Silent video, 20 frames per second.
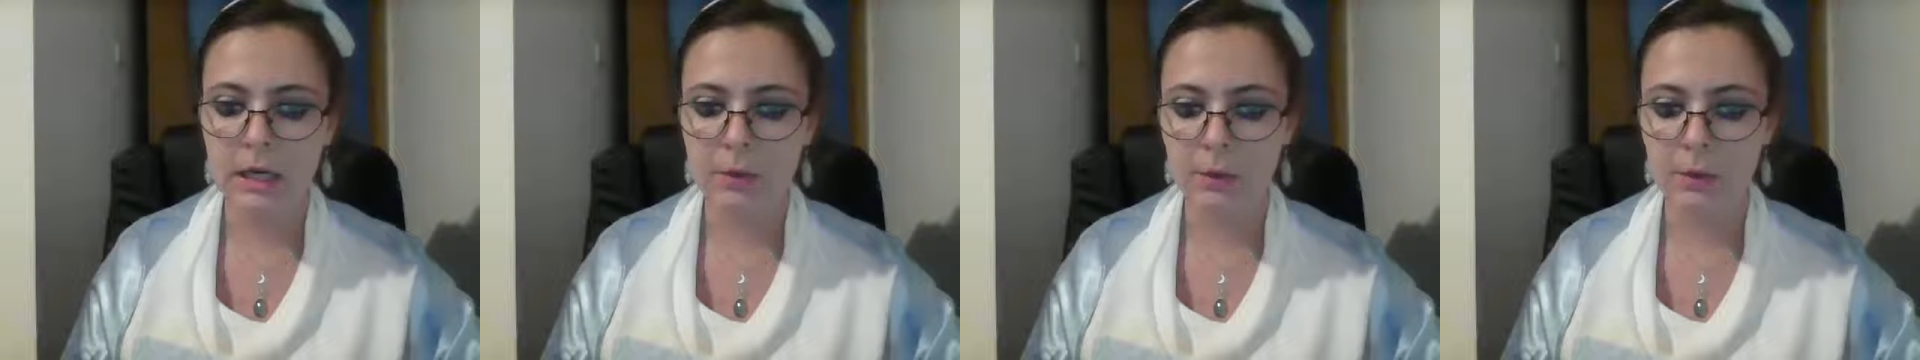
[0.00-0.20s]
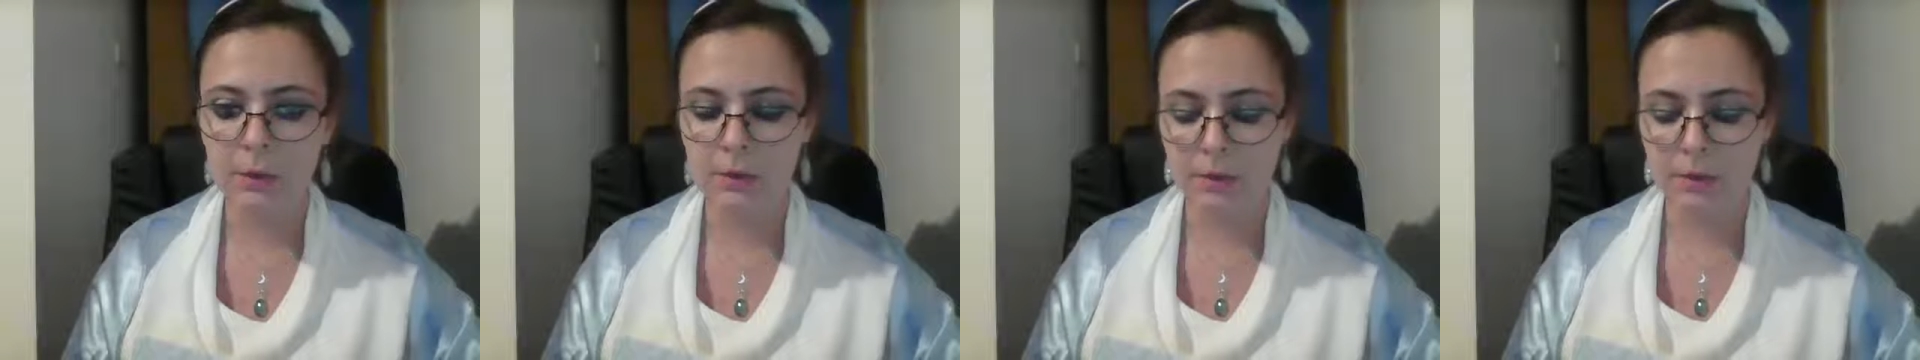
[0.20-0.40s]

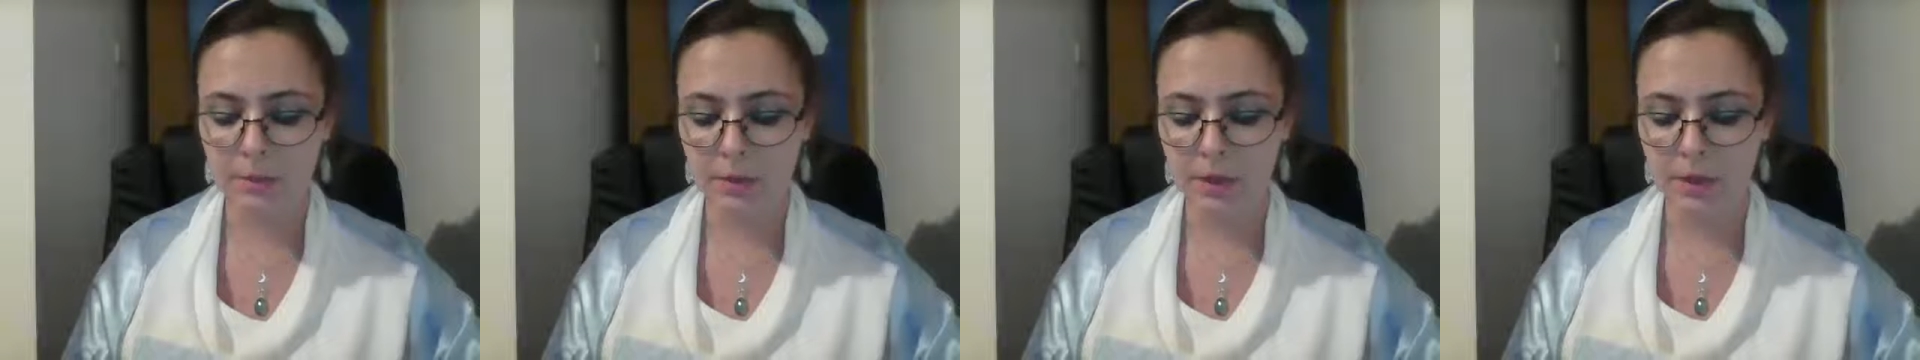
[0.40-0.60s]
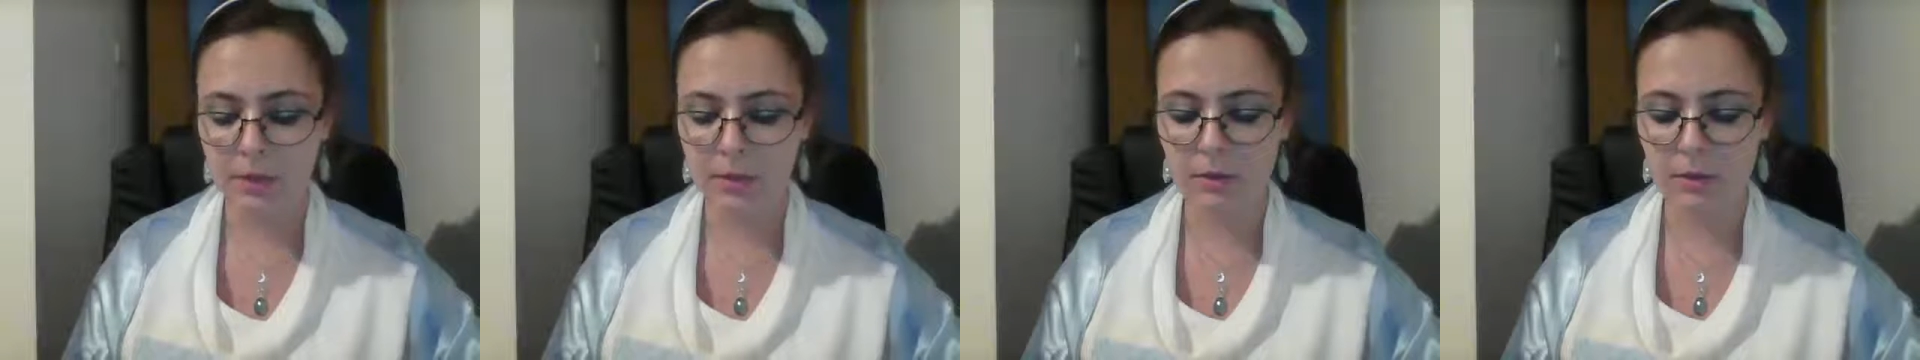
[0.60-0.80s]
an Uyghur
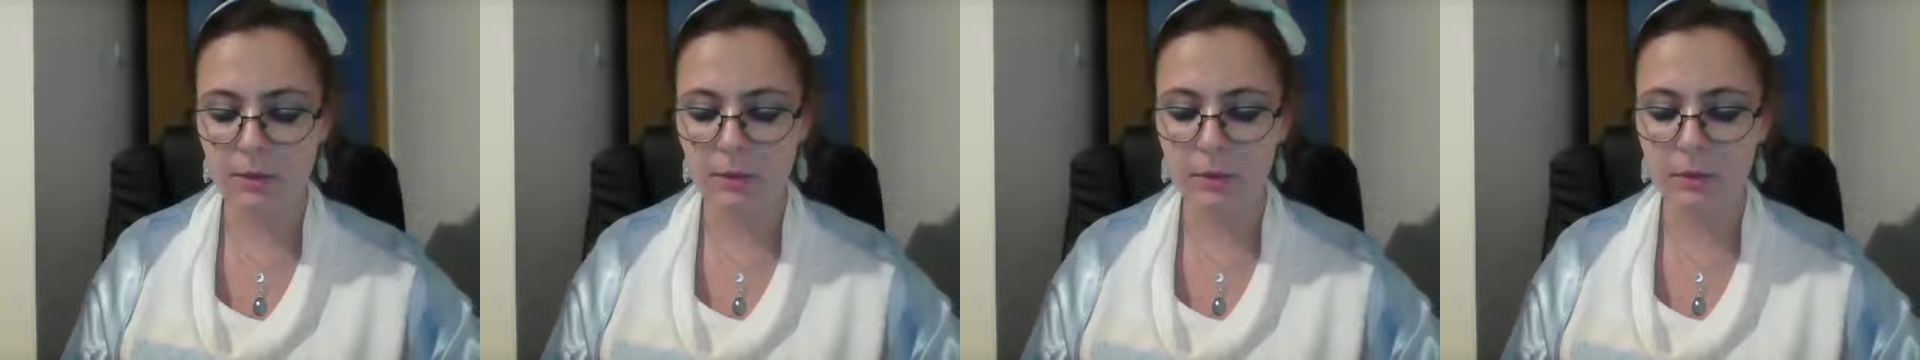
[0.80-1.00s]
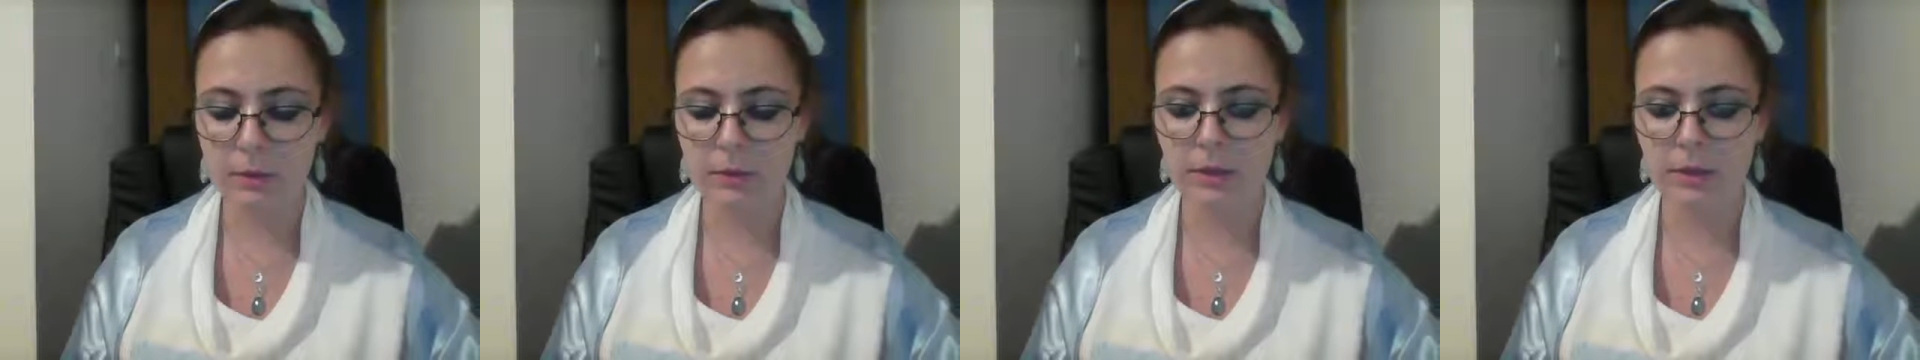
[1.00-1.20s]
man
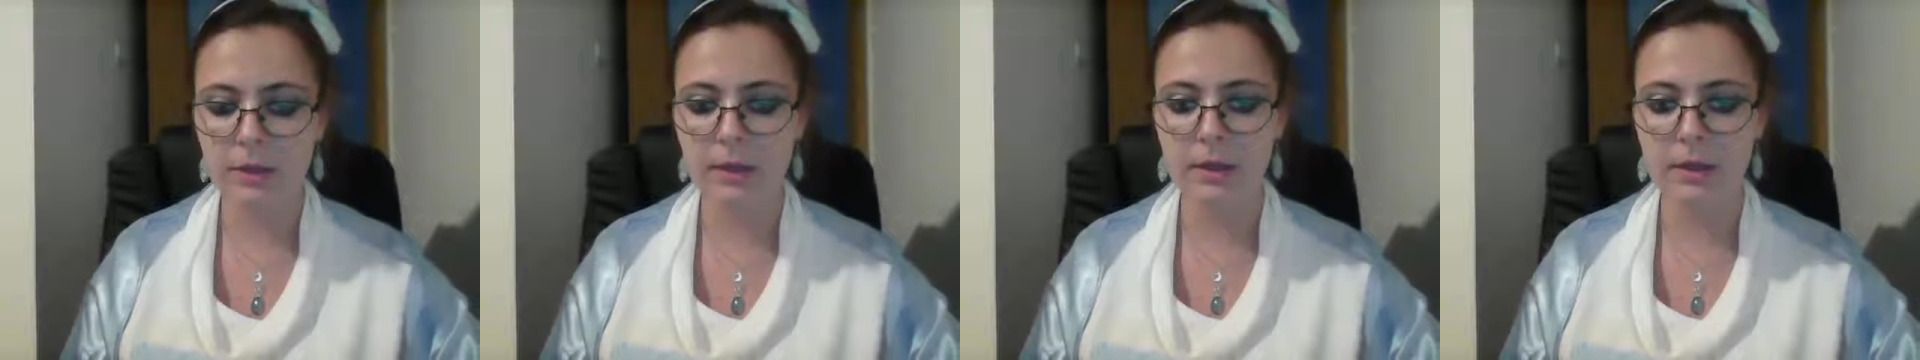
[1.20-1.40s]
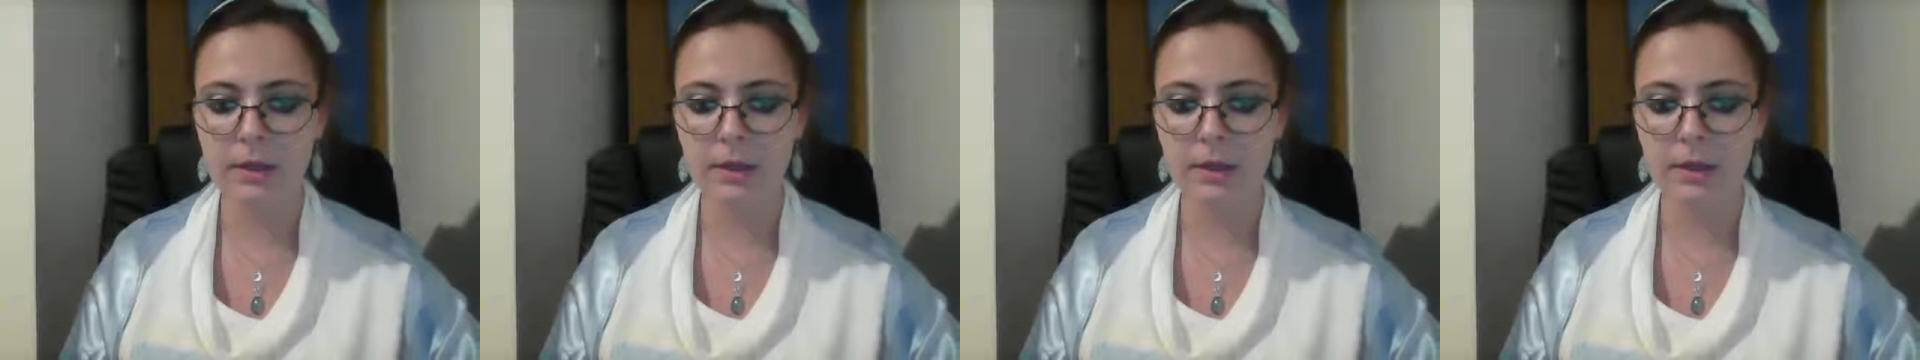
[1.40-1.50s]
called